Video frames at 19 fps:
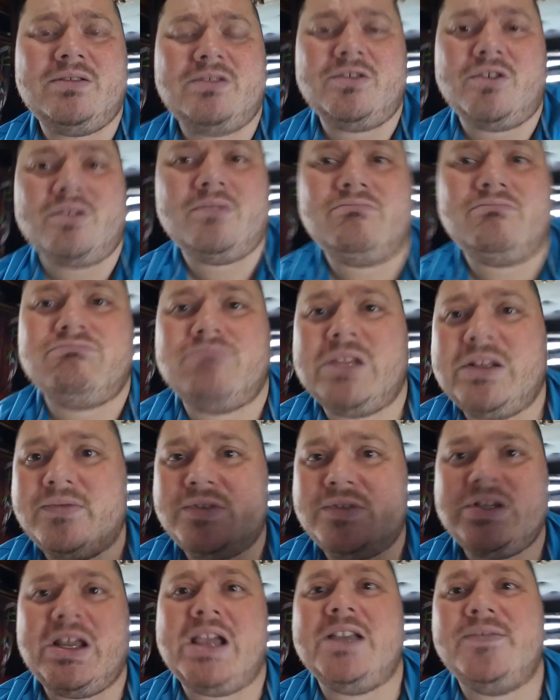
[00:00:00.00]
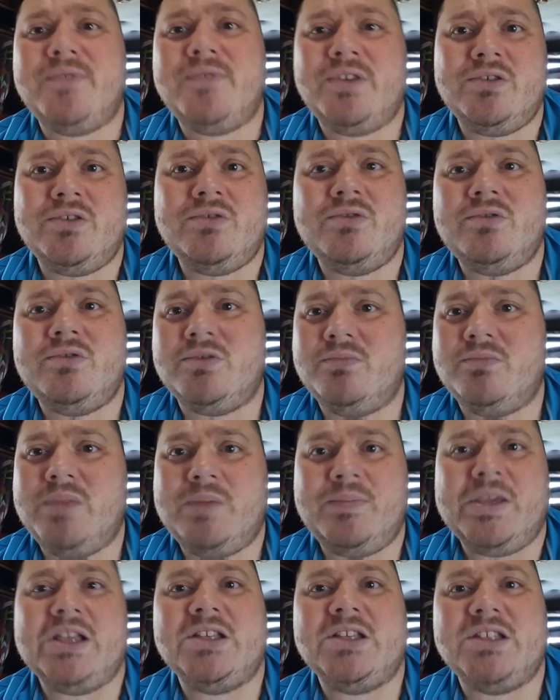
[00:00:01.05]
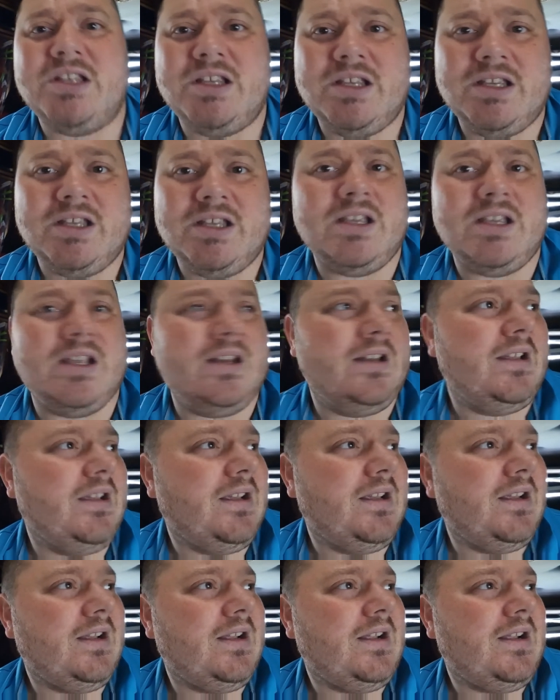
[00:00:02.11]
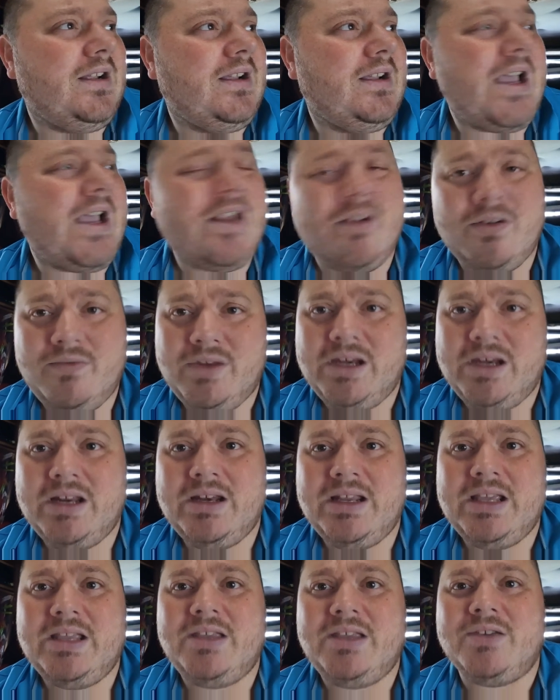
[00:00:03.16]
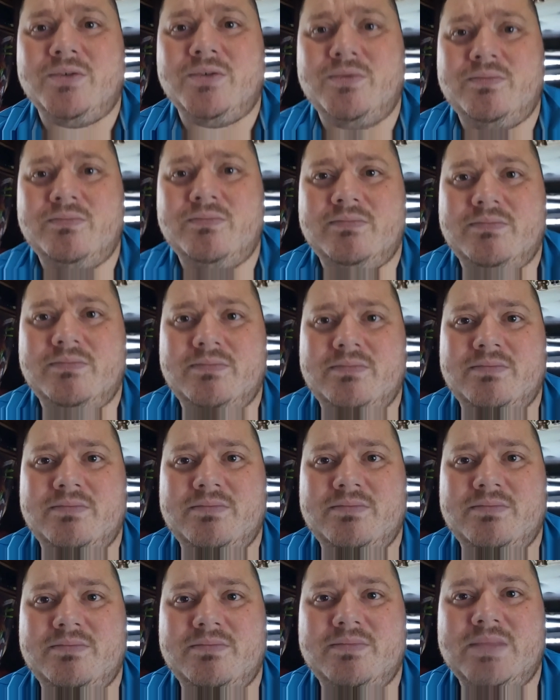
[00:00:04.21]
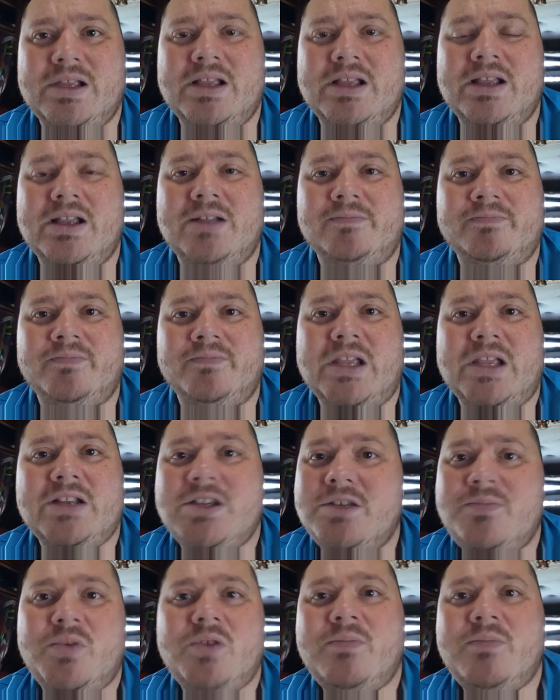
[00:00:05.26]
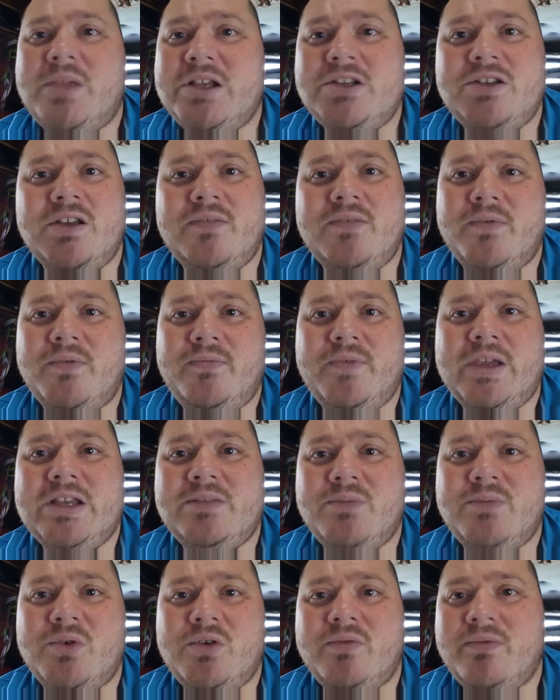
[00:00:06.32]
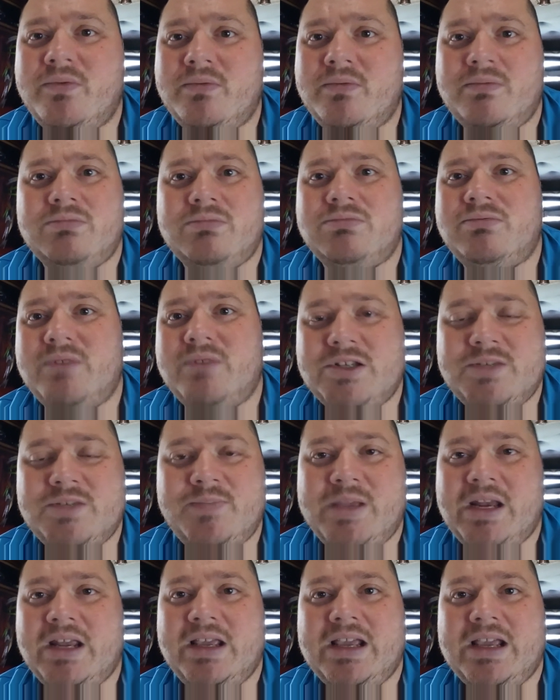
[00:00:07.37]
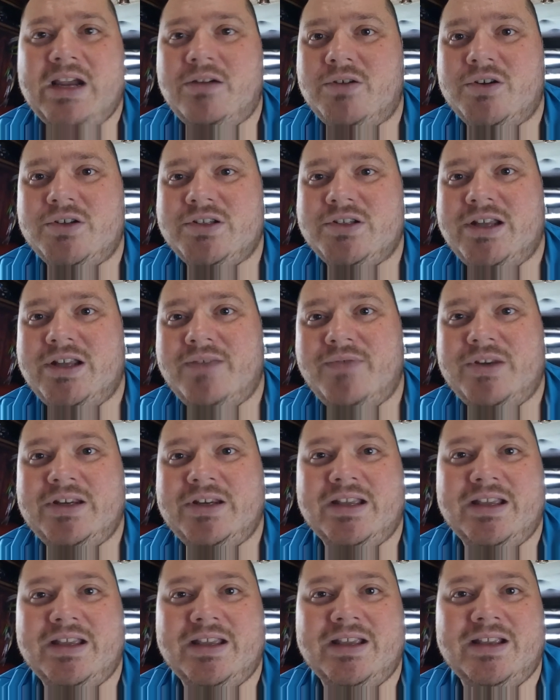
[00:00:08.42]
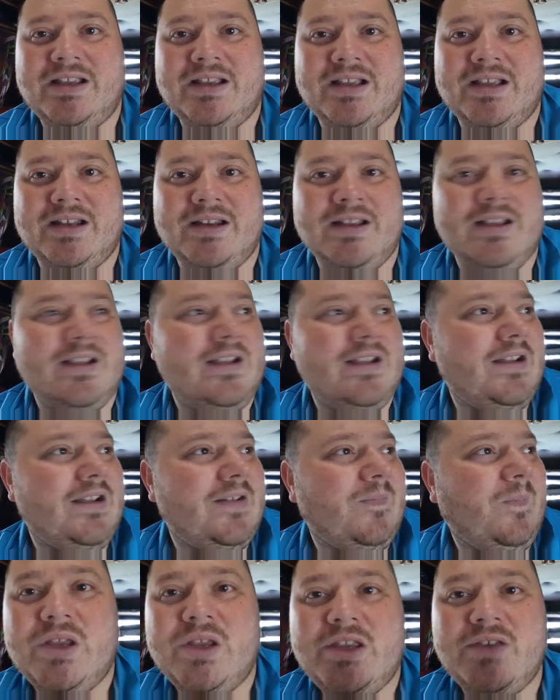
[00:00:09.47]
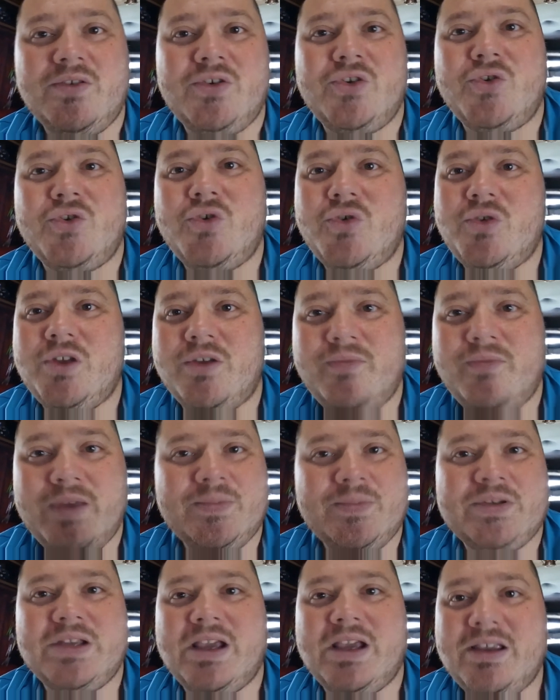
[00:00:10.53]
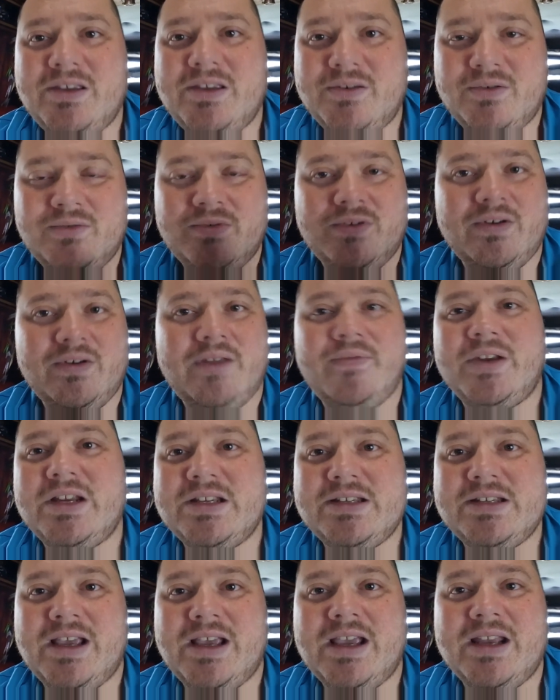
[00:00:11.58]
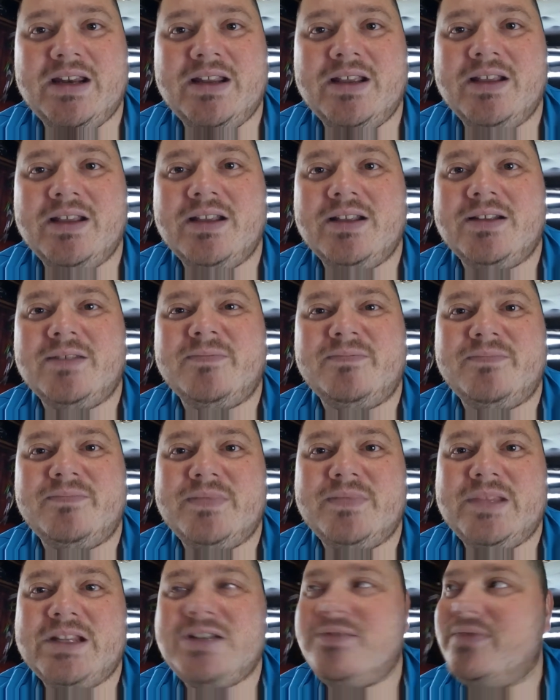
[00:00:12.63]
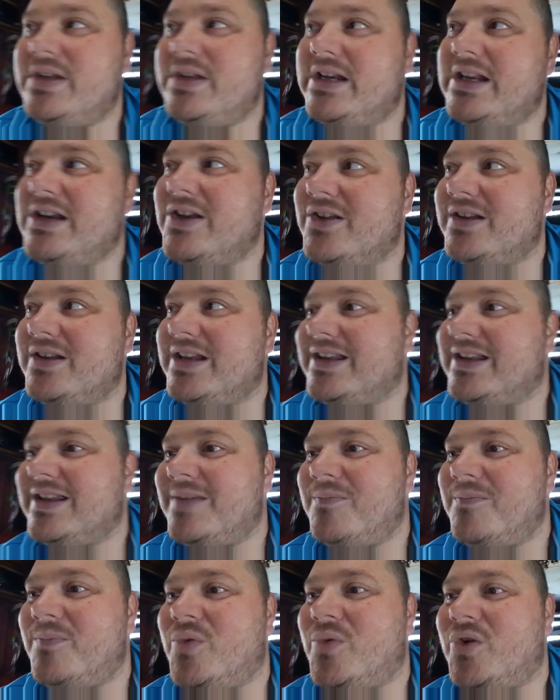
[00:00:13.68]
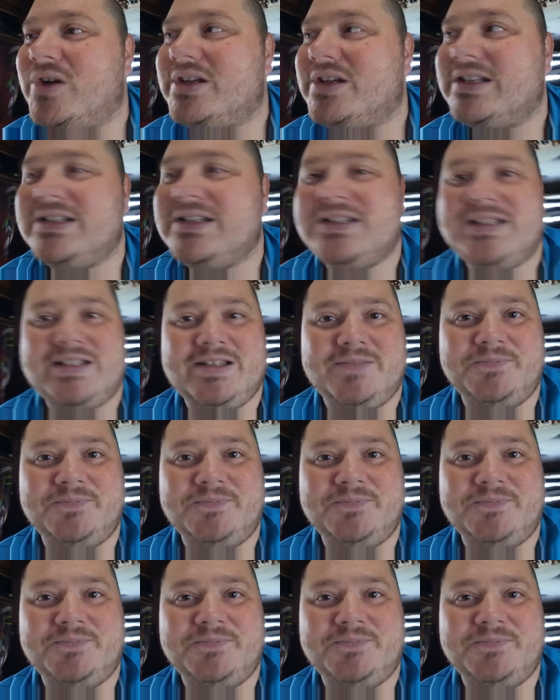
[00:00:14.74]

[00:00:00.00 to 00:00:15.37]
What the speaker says: thought it was nice for you to be busy, and I don't really need you. I just put my stuff on Facebook with spelling errors and everything, and what you do, your website, your graphic design, that's really not that important.